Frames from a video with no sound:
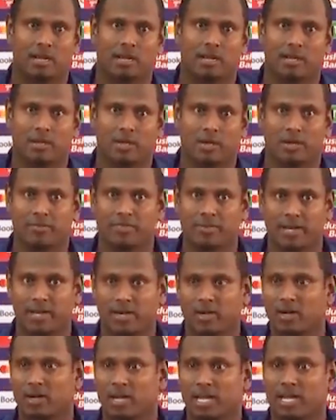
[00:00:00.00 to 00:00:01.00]
you know, if I
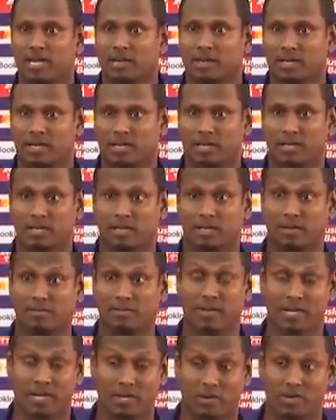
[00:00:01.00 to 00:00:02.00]
got late,
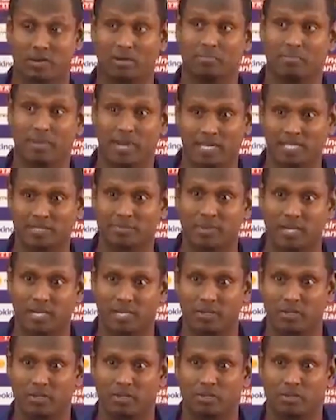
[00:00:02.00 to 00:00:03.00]
if I got past my
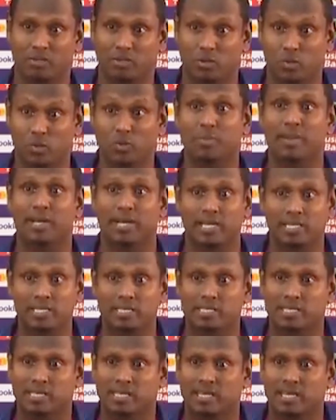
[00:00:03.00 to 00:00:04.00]
2
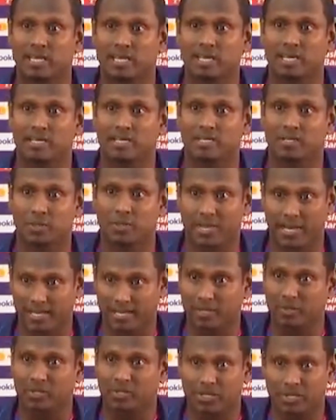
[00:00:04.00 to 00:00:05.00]
minutes to get
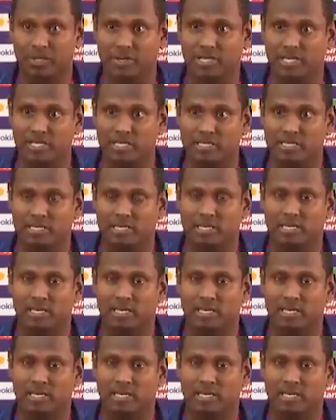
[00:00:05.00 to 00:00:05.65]
to the crease,